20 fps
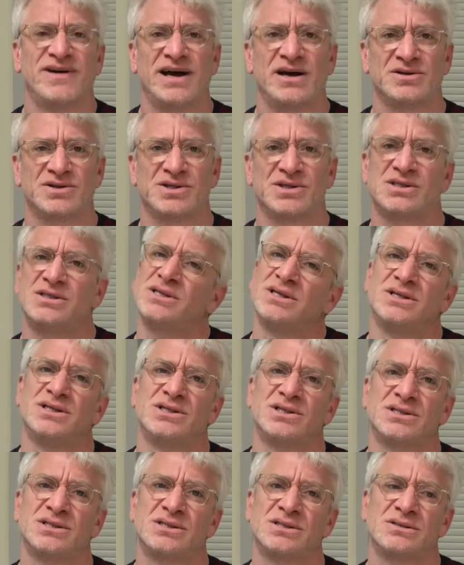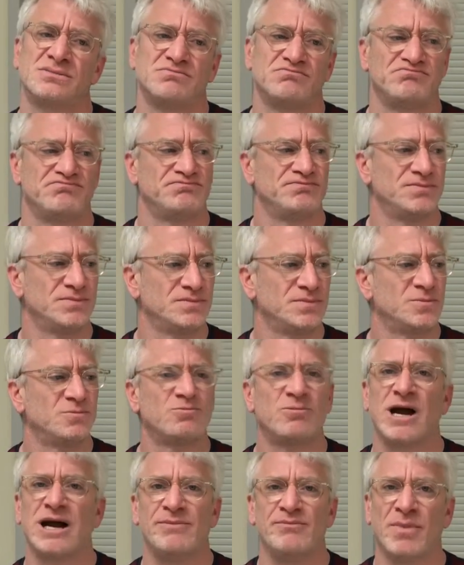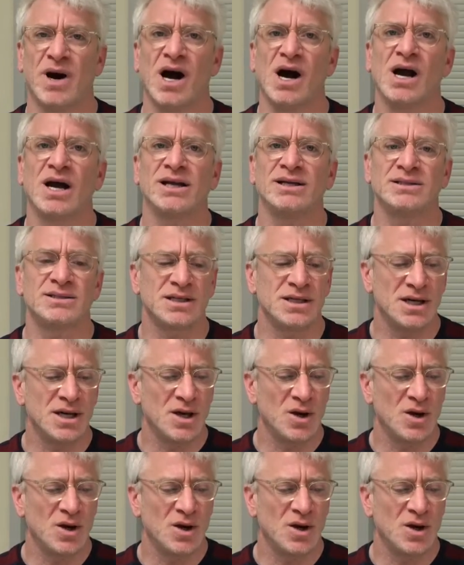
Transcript: if House is in his right mind,